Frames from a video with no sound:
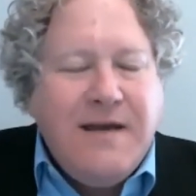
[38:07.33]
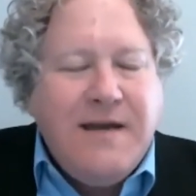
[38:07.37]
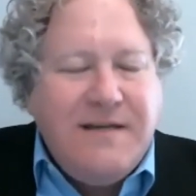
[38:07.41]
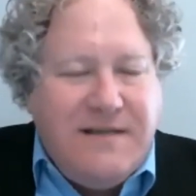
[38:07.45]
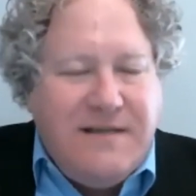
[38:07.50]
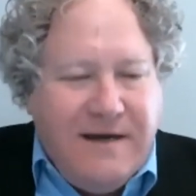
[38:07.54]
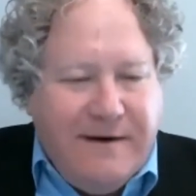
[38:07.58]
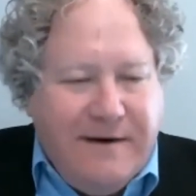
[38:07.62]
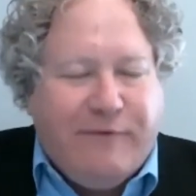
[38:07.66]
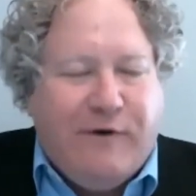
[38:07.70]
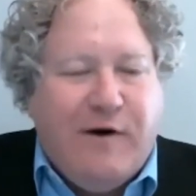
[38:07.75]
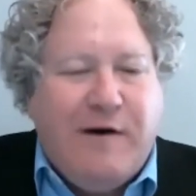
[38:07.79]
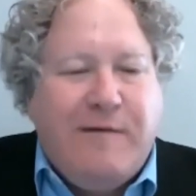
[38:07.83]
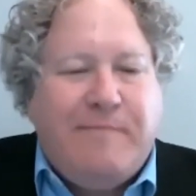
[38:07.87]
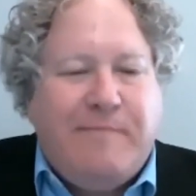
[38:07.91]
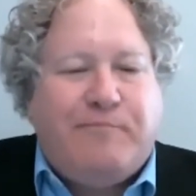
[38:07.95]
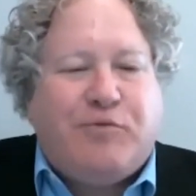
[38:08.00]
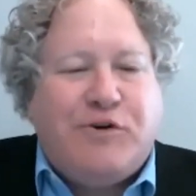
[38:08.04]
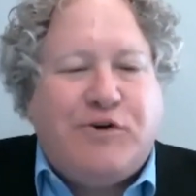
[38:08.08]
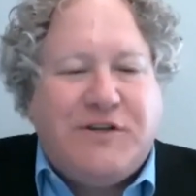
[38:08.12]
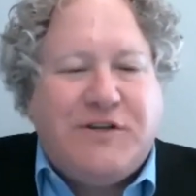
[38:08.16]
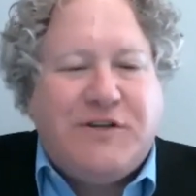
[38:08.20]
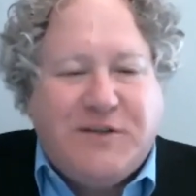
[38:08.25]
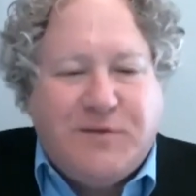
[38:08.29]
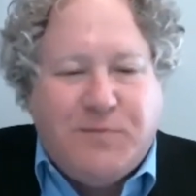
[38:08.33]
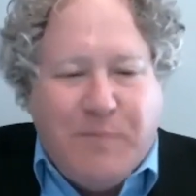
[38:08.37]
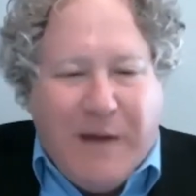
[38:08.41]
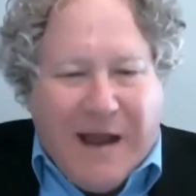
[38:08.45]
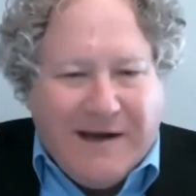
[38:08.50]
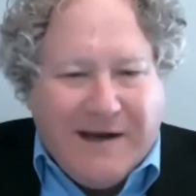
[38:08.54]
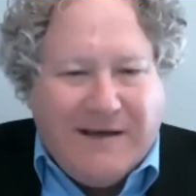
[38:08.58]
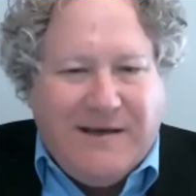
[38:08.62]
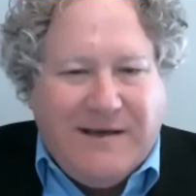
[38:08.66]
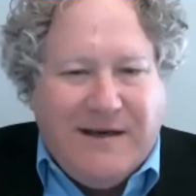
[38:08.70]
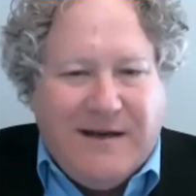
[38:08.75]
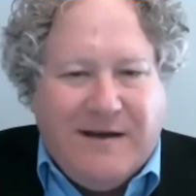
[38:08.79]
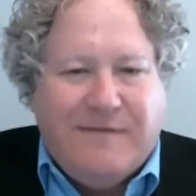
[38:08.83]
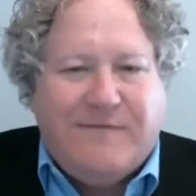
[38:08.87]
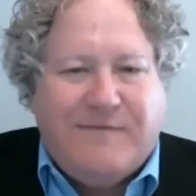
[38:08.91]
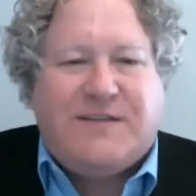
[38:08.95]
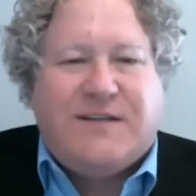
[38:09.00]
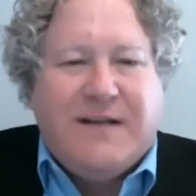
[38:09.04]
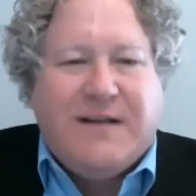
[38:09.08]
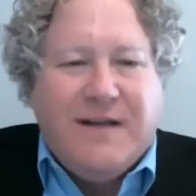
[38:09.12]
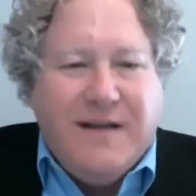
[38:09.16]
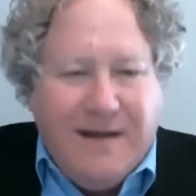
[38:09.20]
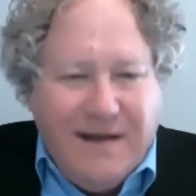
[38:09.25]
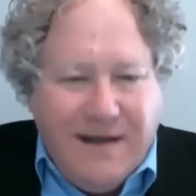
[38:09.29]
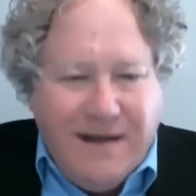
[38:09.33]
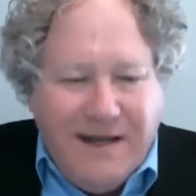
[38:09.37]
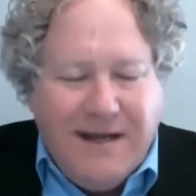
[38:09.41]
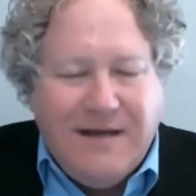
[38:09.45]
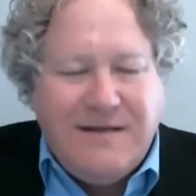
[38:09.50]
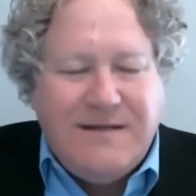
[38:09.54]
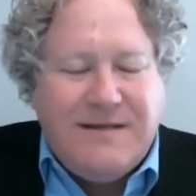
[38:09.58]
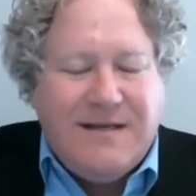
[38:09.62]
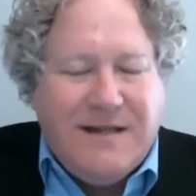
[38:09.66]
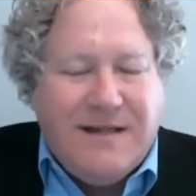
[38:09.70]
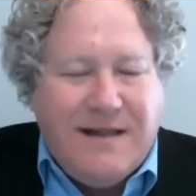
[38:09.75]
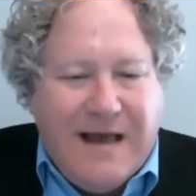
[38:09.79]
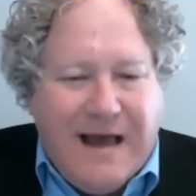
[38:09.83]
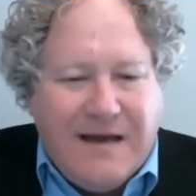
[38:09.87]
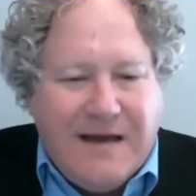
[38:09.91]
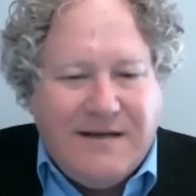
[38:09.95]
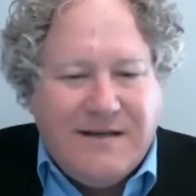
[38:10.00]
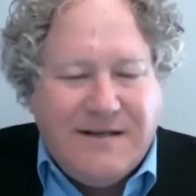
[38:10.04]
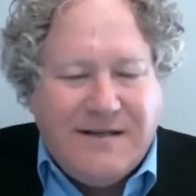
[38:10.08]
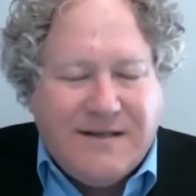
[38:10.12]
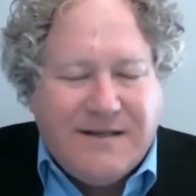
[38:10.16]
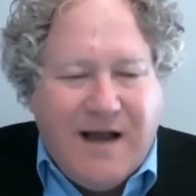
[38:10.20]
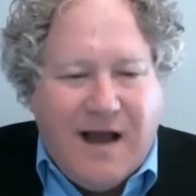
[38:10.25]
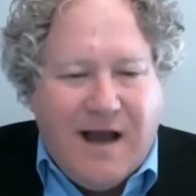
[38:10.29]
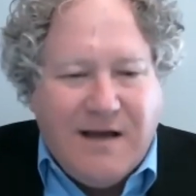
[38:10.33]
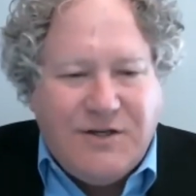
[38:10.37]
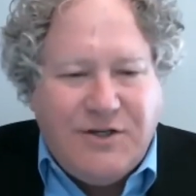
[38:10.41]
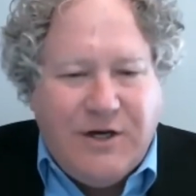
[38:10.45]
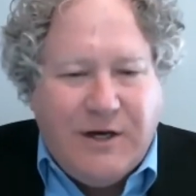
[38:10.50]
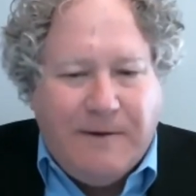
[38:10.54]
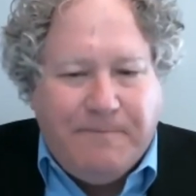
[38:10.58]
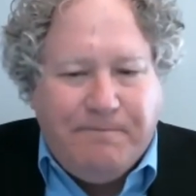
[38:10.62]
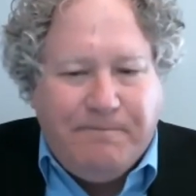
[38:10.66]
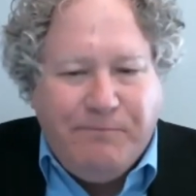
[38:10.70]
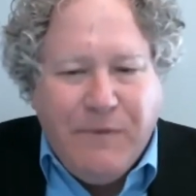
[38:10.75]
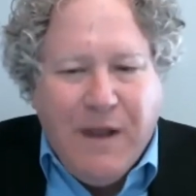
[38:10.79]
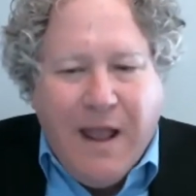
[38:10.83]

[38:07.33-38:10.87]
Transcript: different perspectives into that discussion?